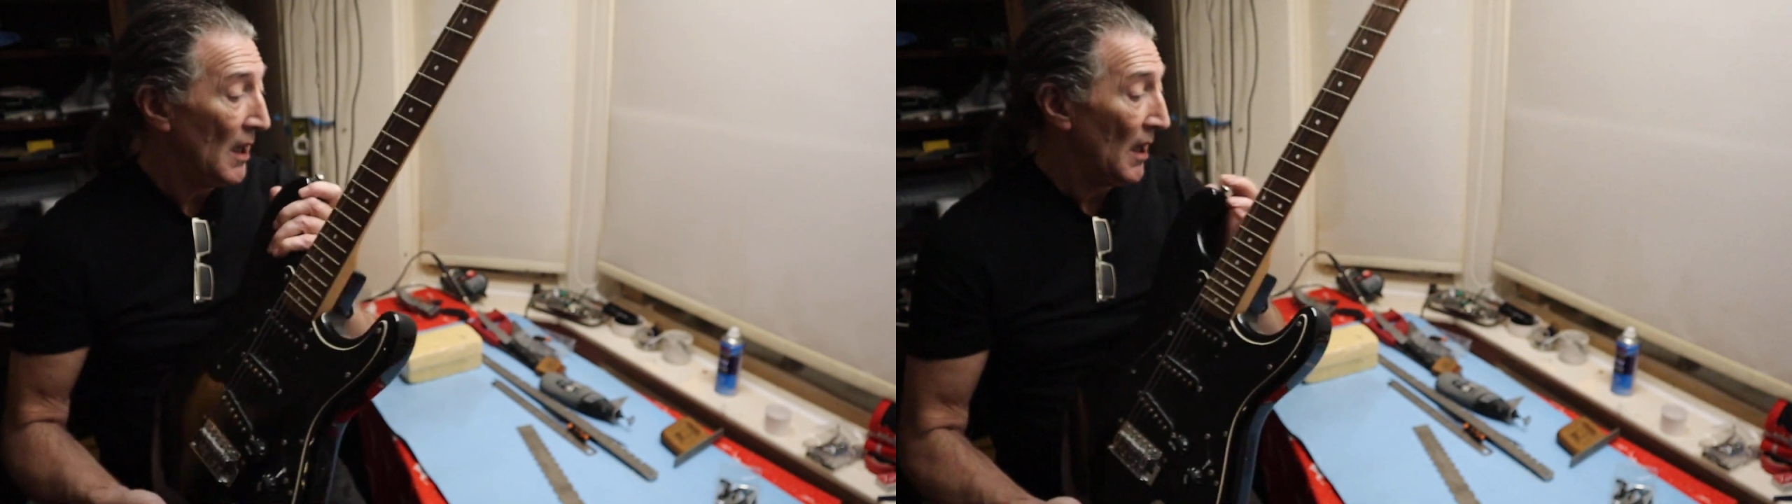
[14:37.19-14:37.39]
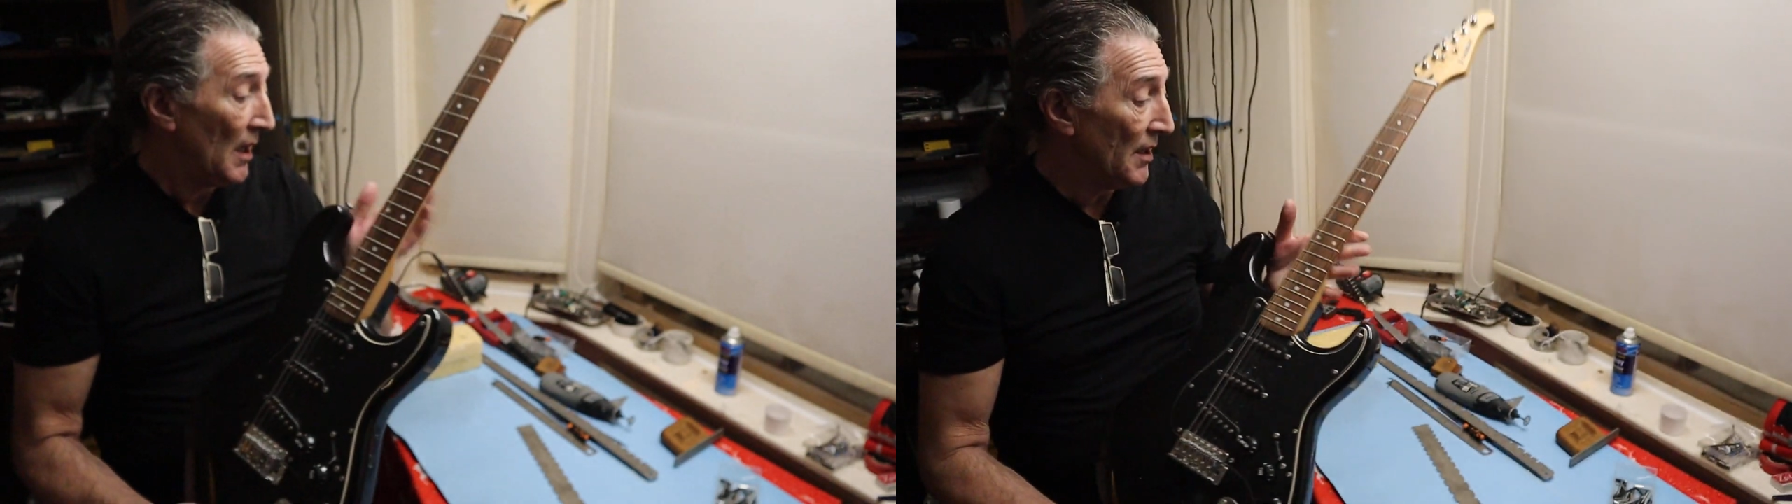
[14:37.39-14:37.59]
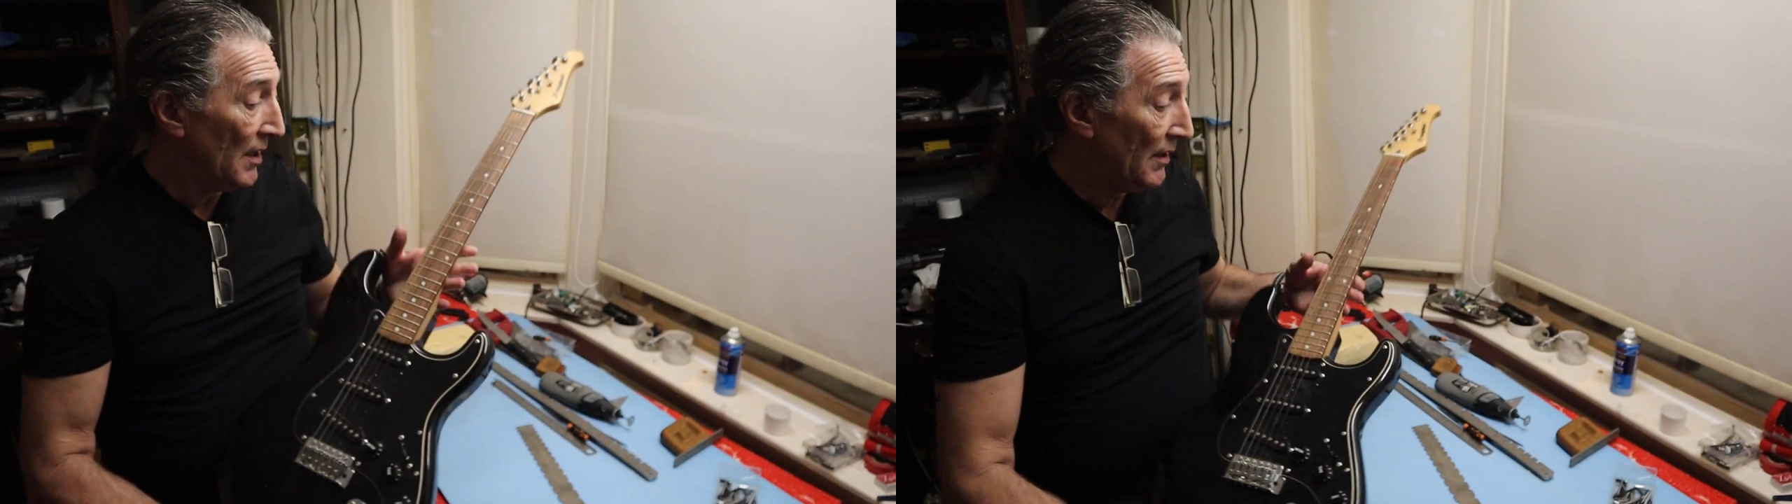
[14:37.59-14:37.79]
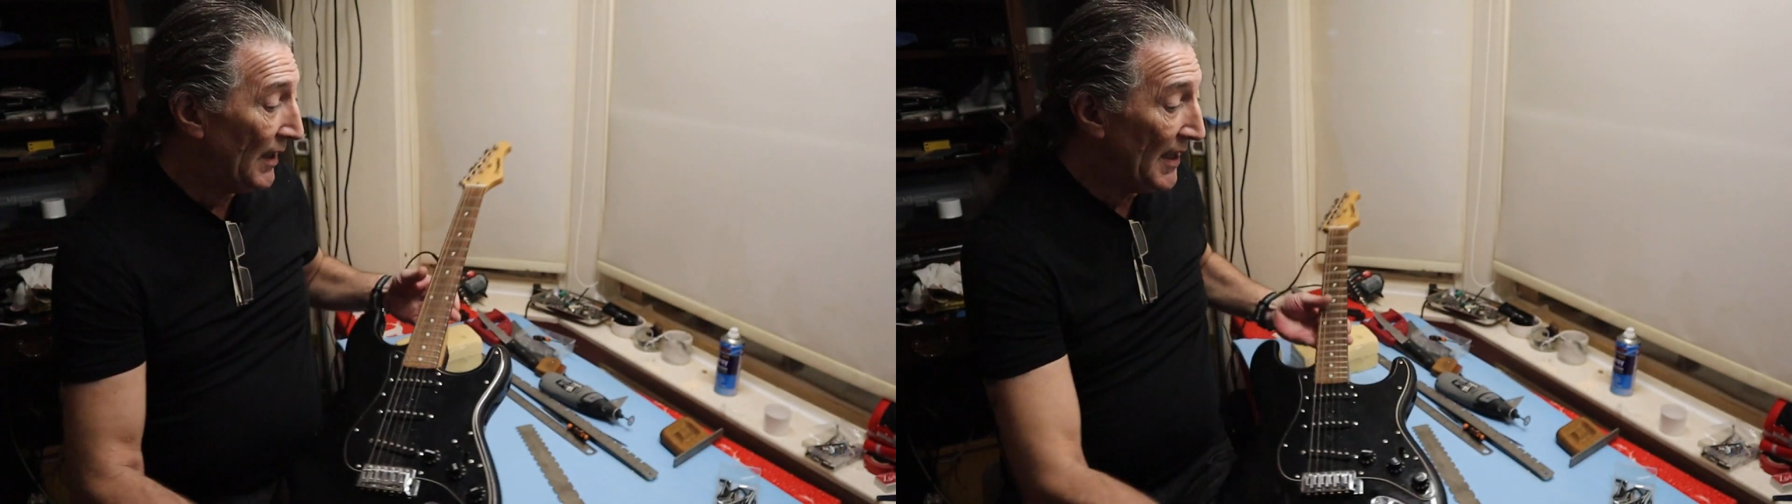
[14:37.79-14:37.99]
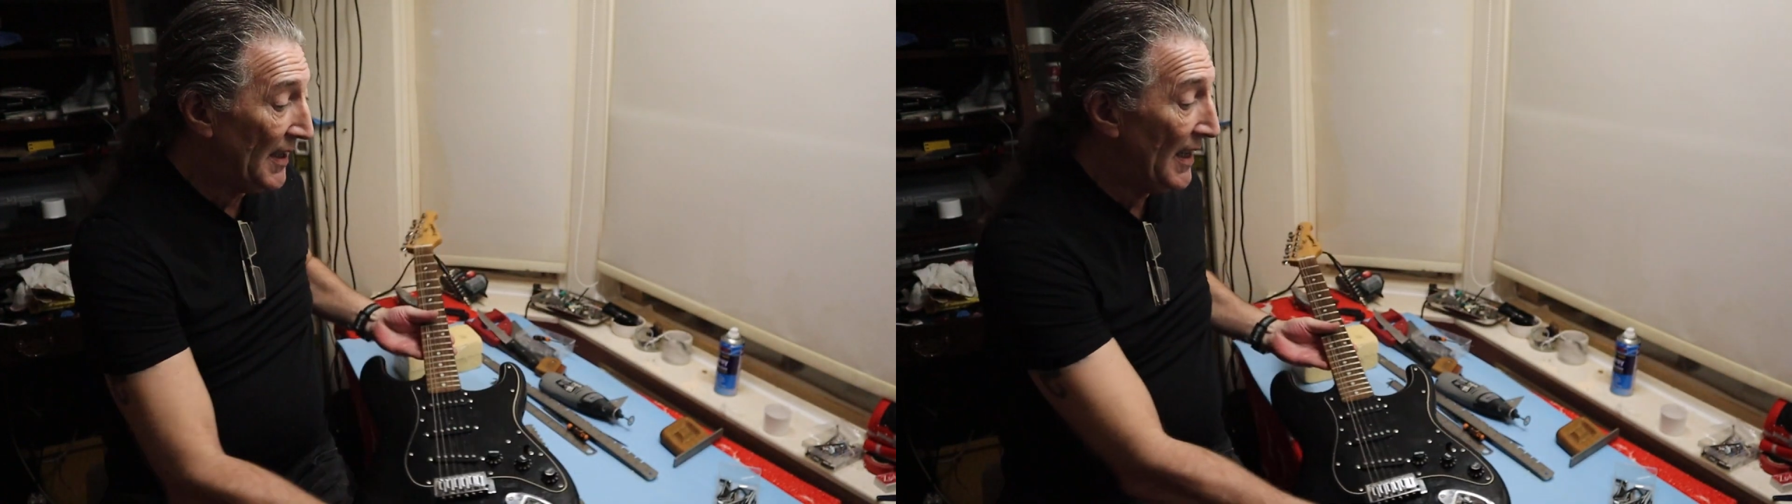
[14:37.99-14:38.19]
And
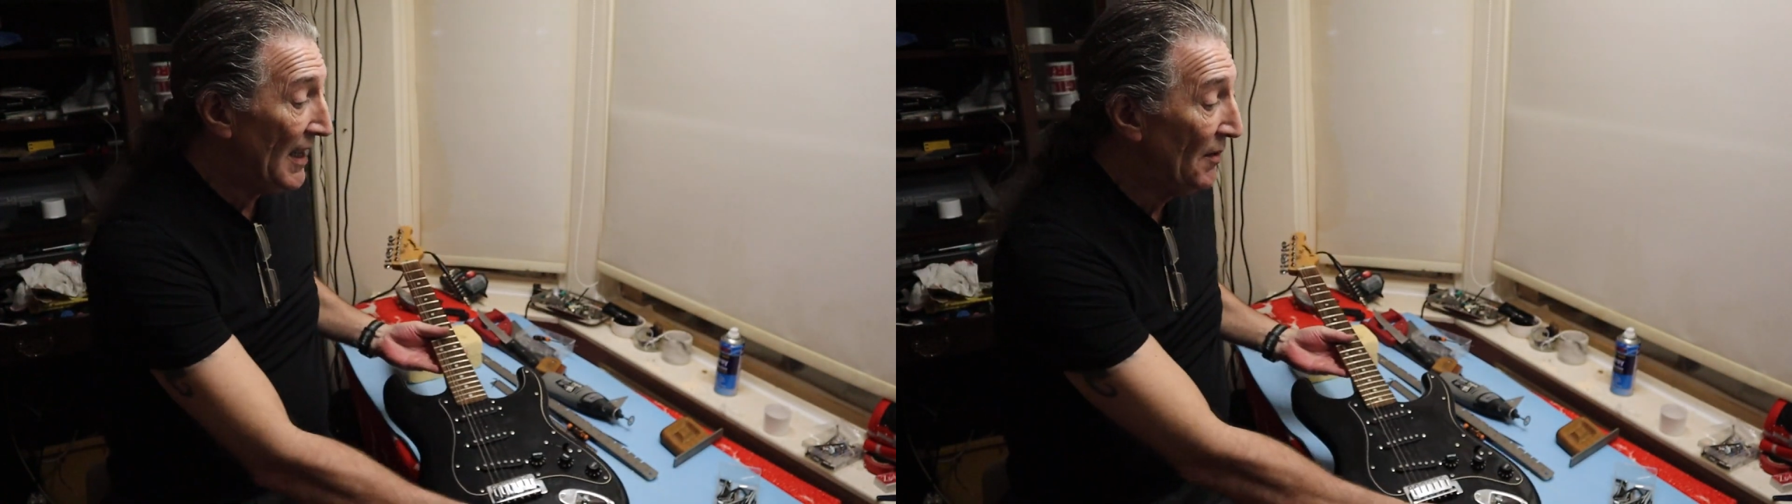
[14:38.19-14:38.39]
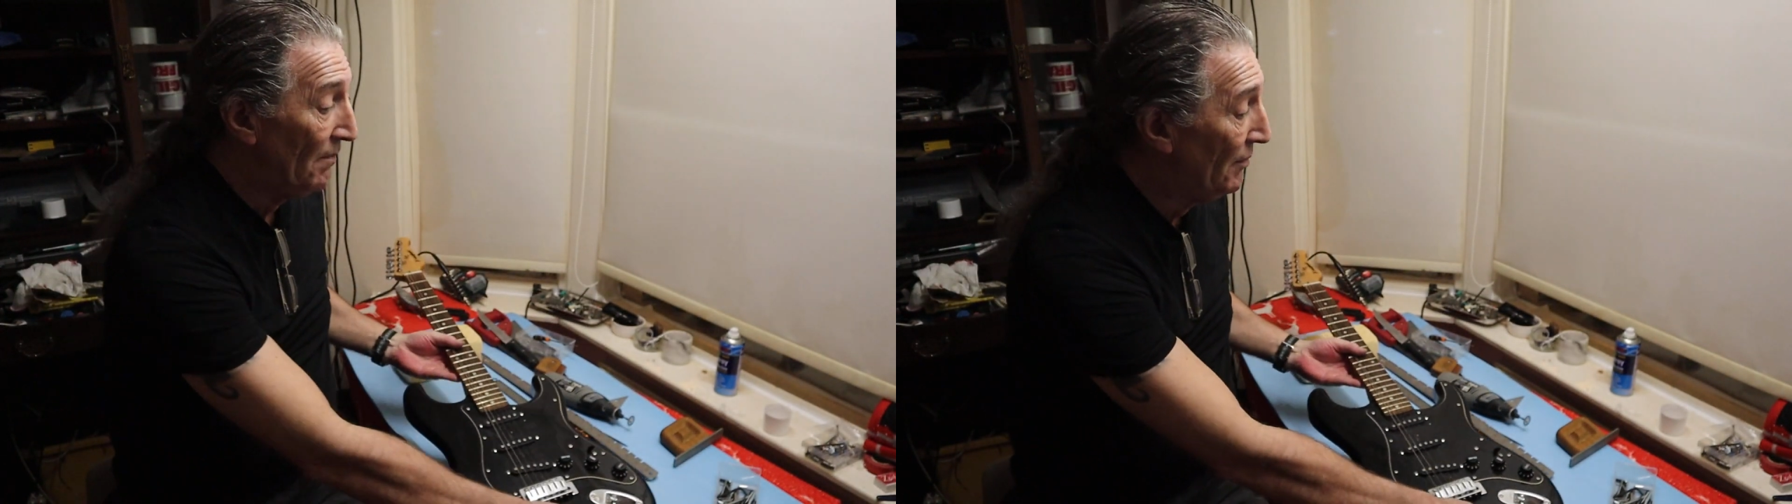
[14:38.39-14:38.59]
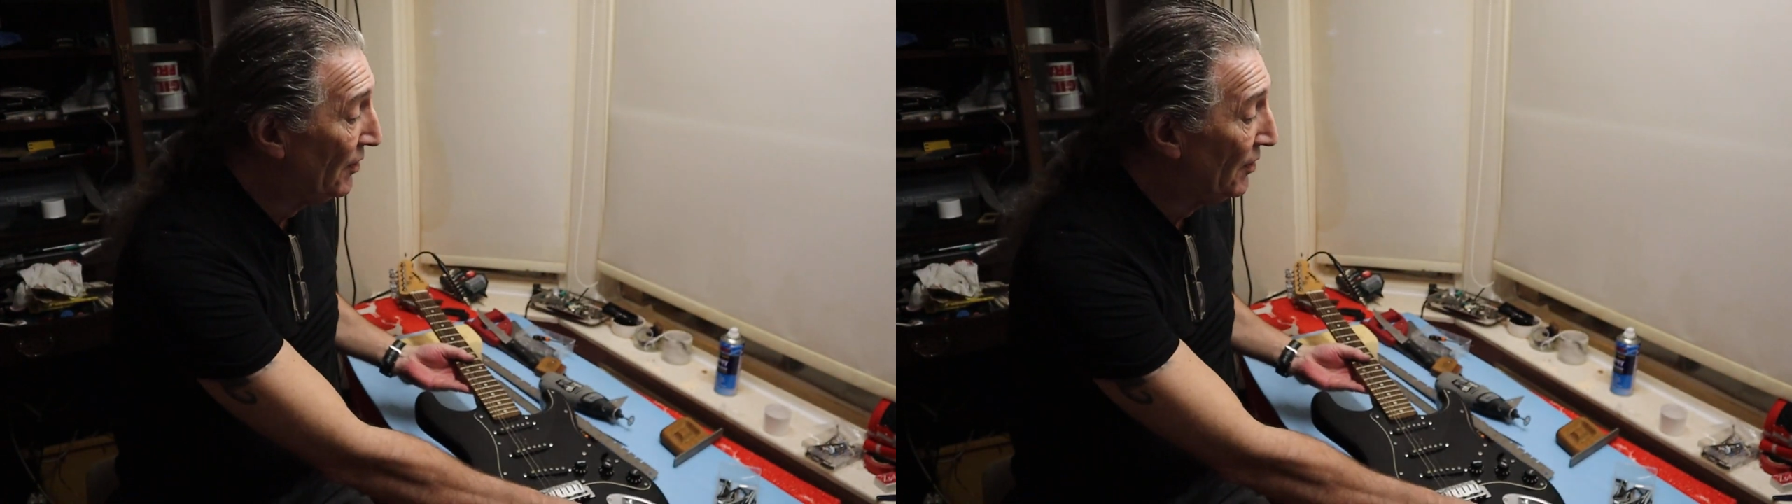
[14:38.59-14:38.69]
this is,